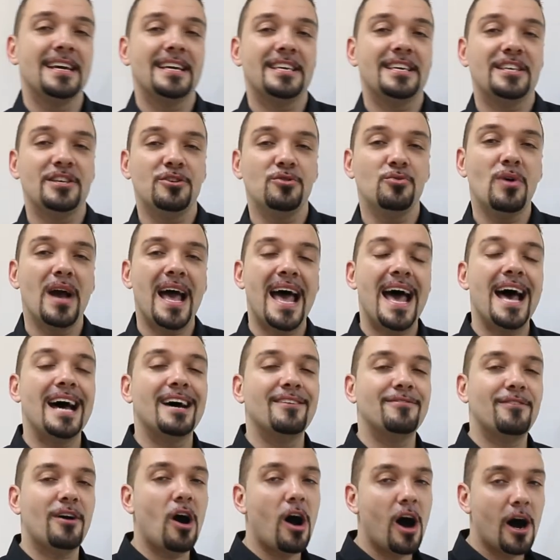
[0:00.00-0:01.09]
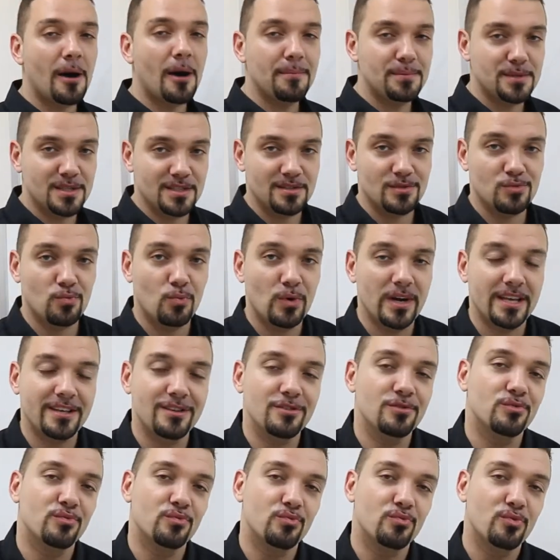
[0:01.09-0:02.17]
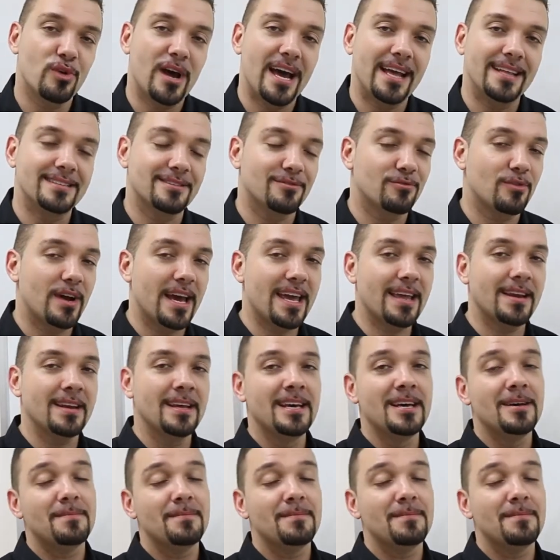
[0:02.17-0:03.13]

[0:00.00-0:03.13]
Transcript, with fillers: You have options when you rent, right?